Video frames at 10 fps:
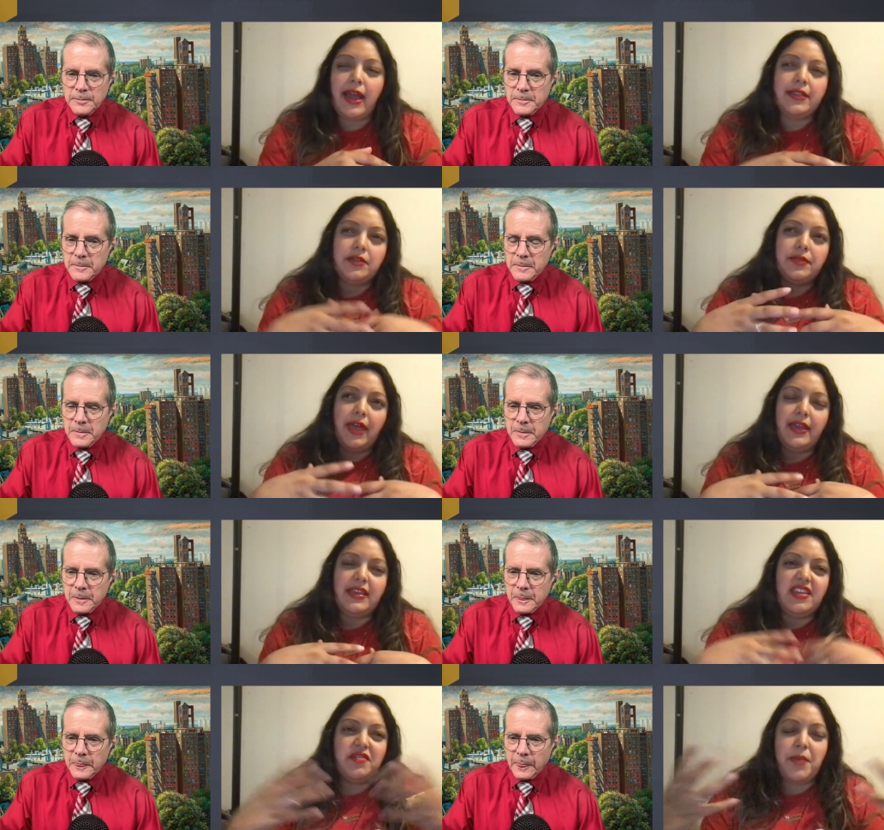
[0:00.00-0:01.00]
Speaker 1: to kind of
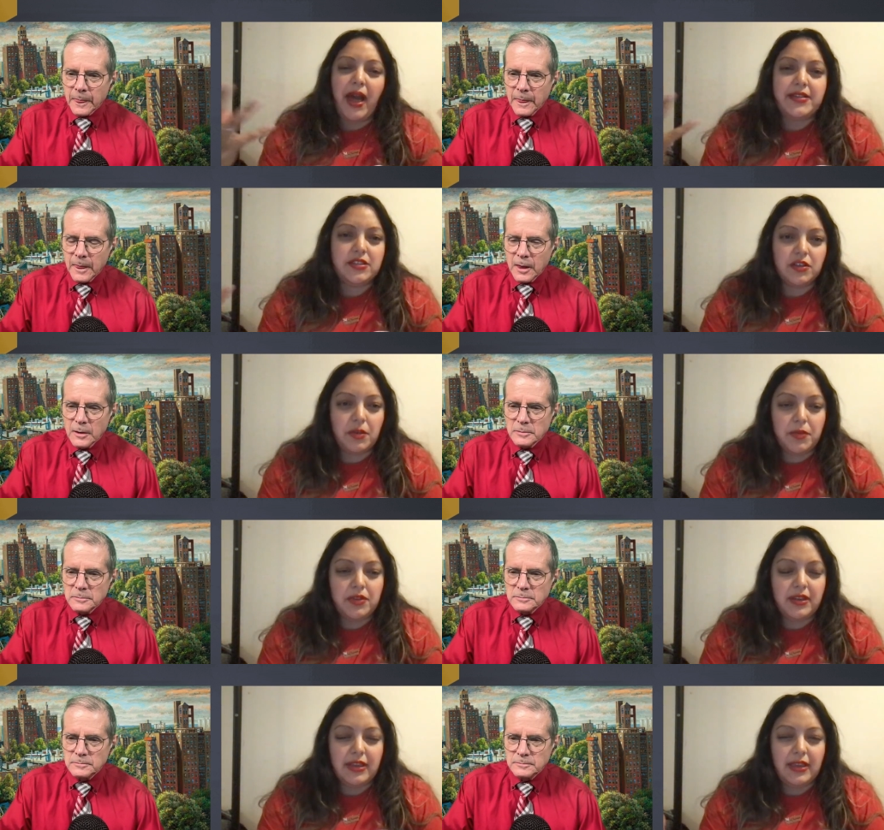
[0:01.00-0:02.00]
like give back to the
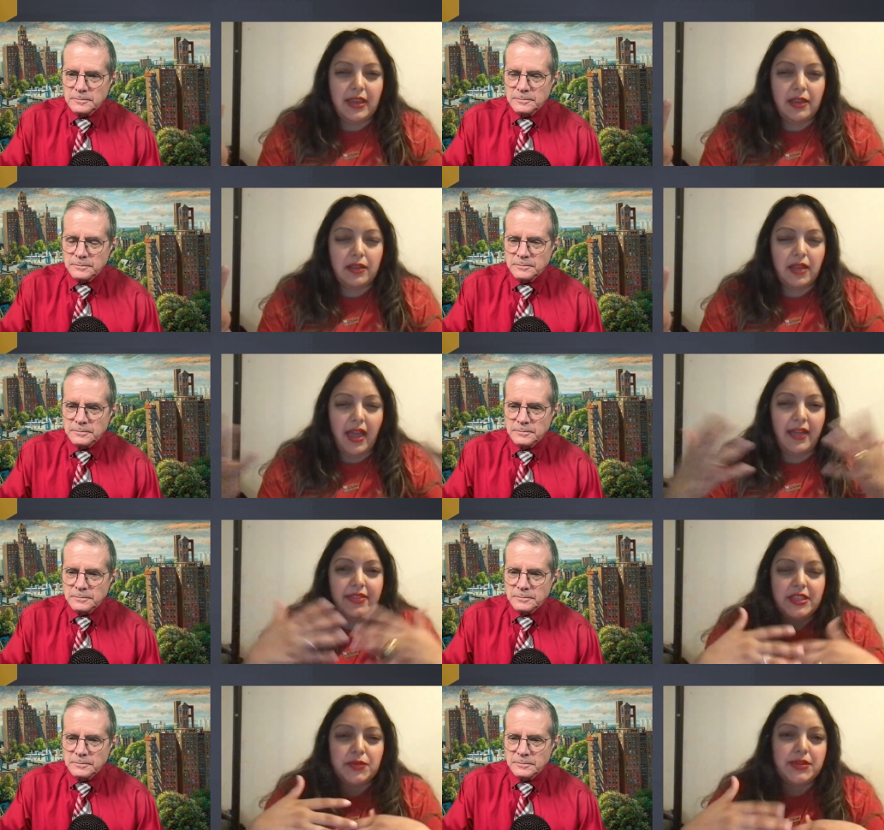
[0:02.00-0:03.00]
community.
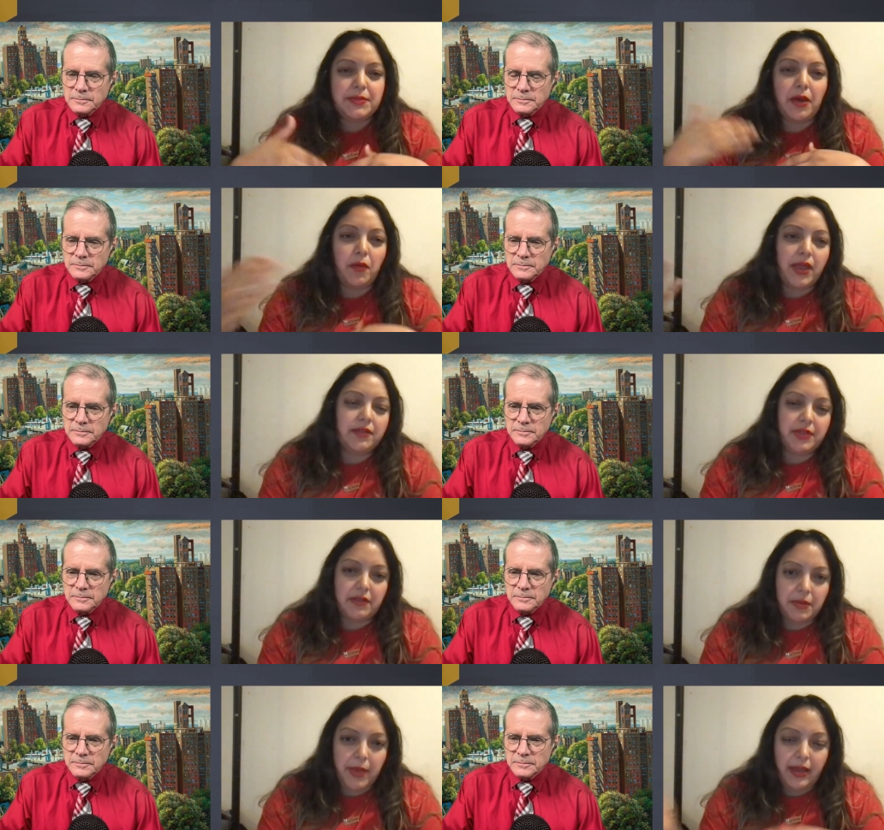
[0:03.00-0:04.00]
And this was my way
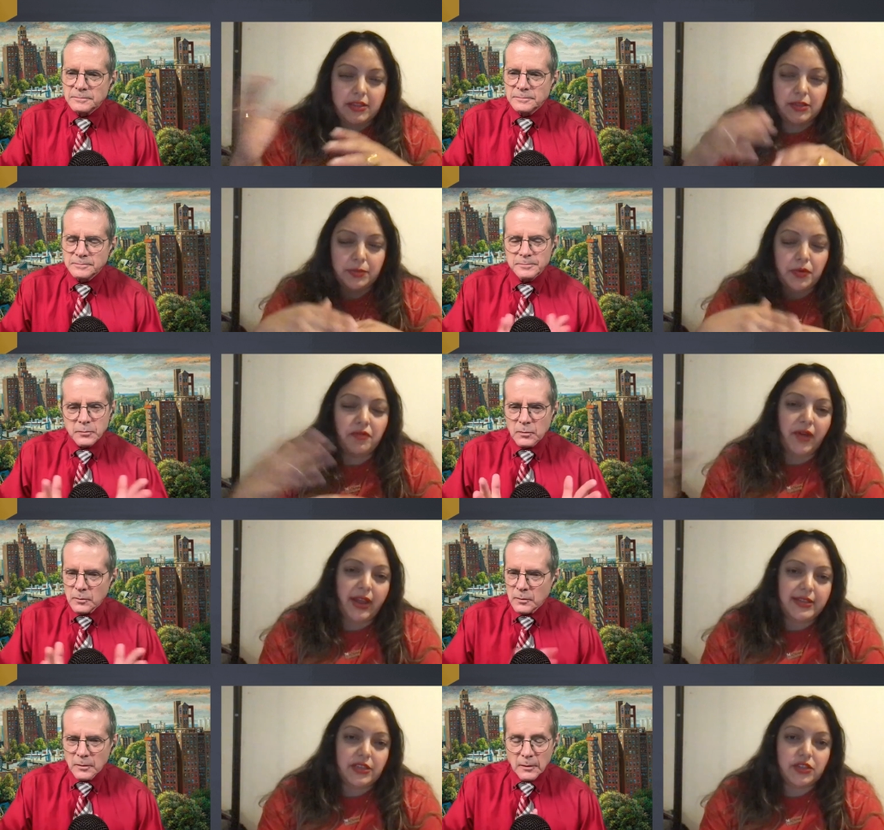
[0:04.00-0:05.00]
of giving back to
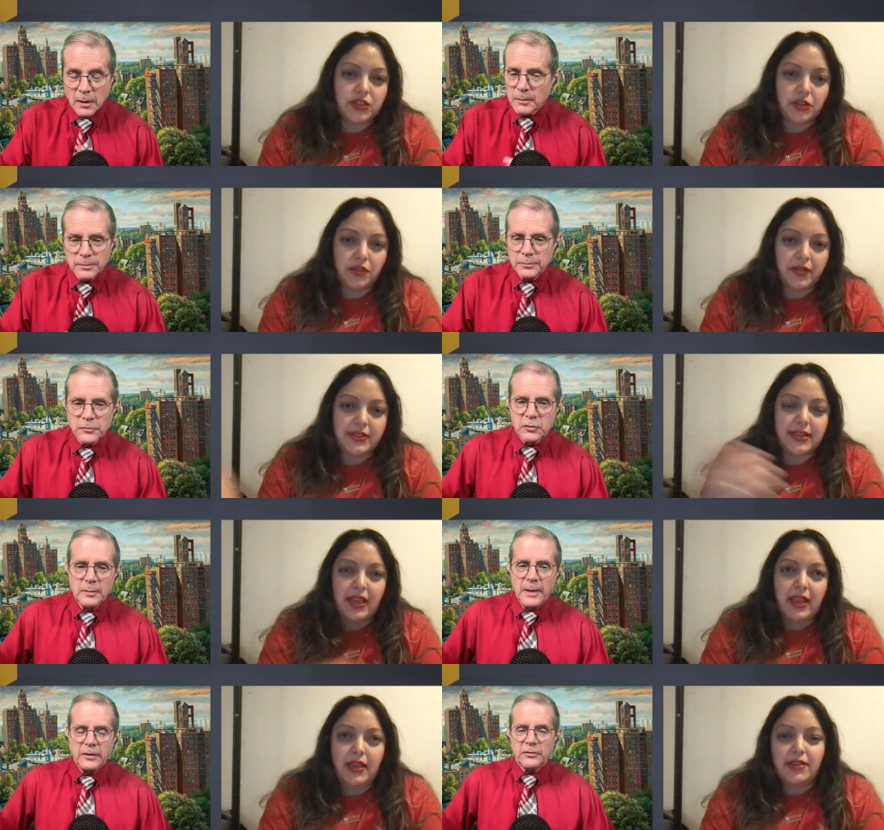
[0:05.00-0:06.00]
provide such a service.
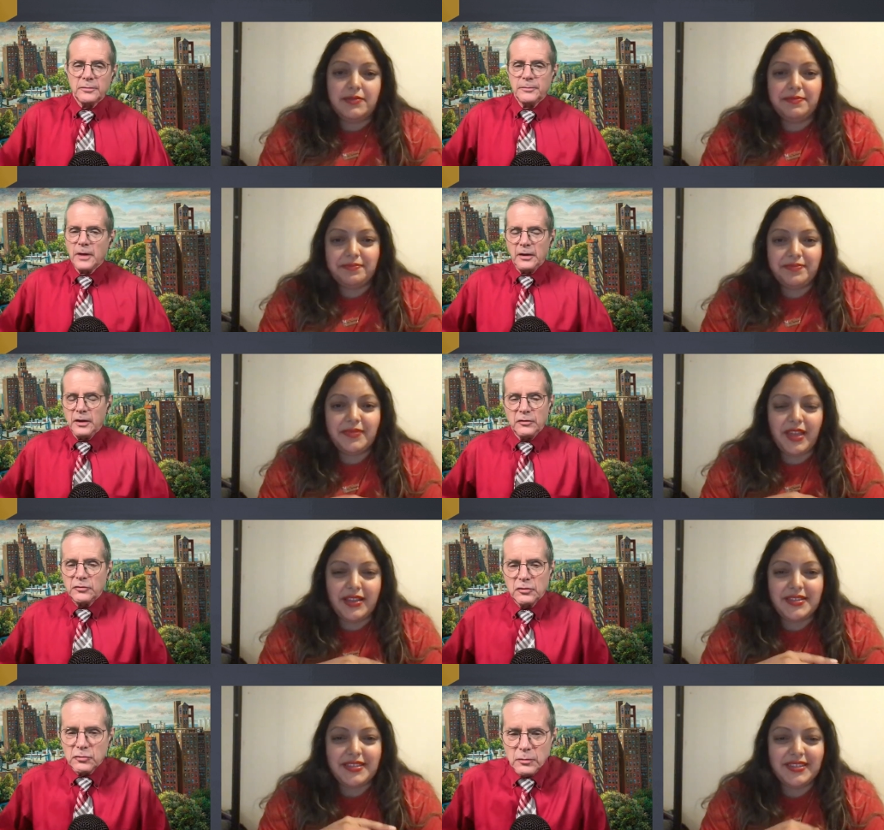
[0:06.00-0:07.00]
Speaker 2: Tremendous! It, it's
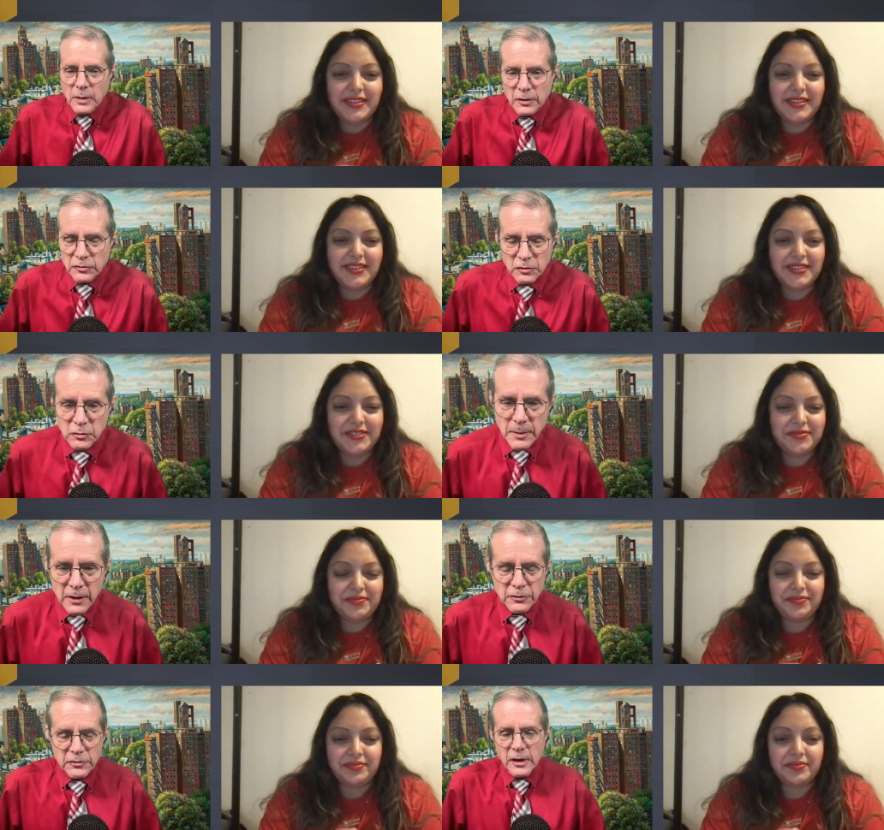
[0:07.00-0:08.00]
yes. a true, it's a
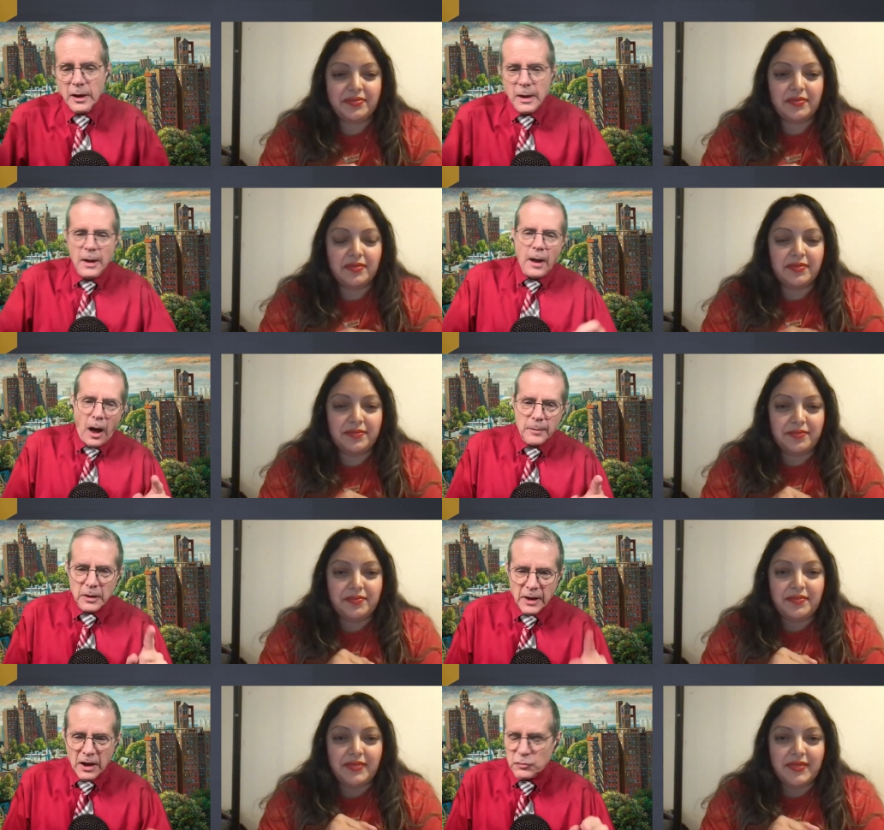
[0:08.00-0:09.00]
tremendous thing. Um,
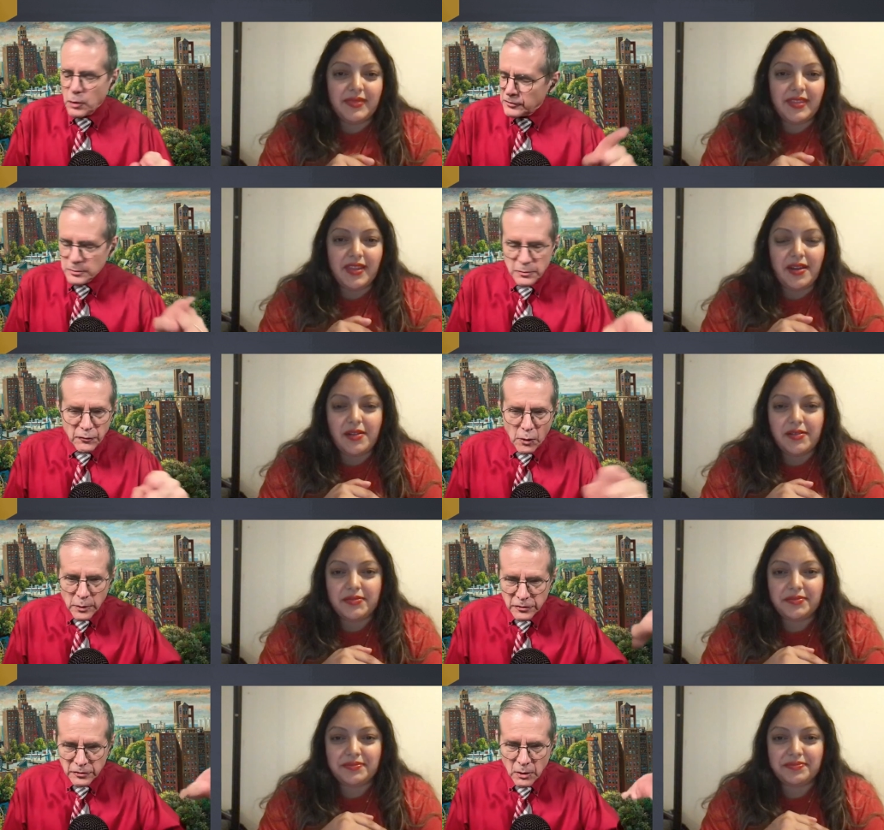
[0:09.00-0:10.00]
last question before we
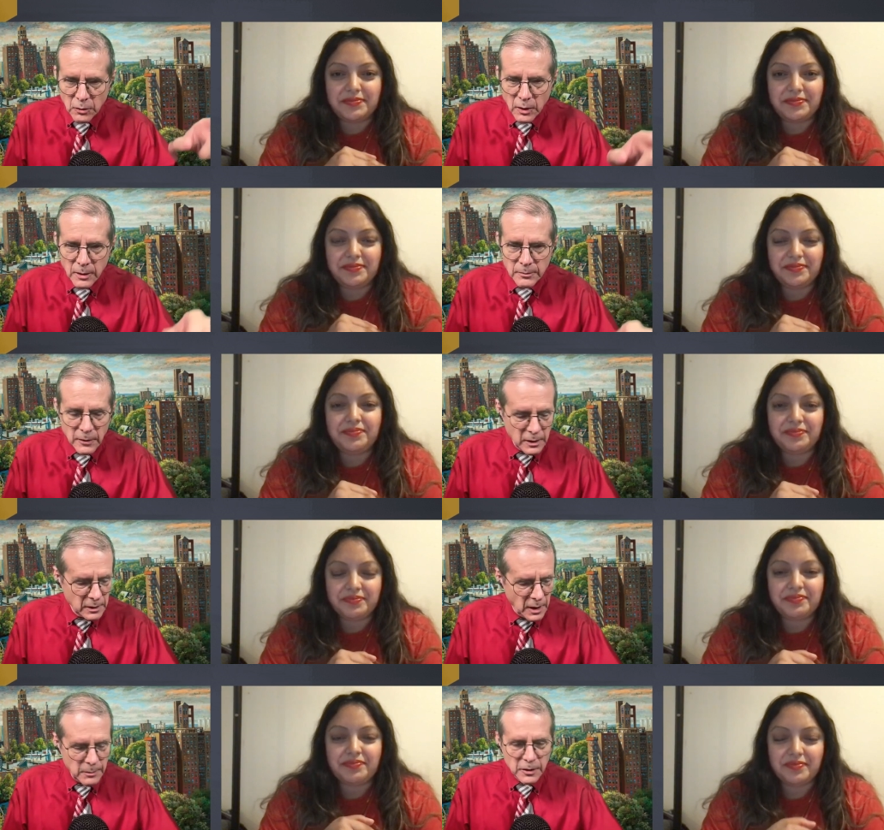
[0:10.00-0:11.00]
show um, a
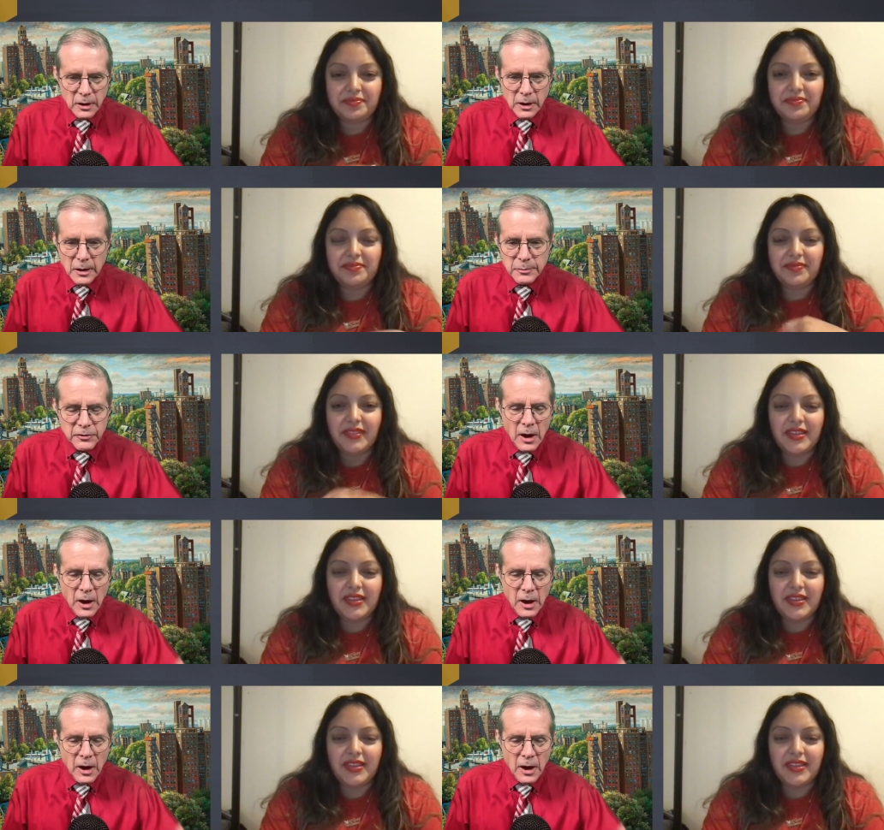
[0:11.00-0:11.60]
couple of clips.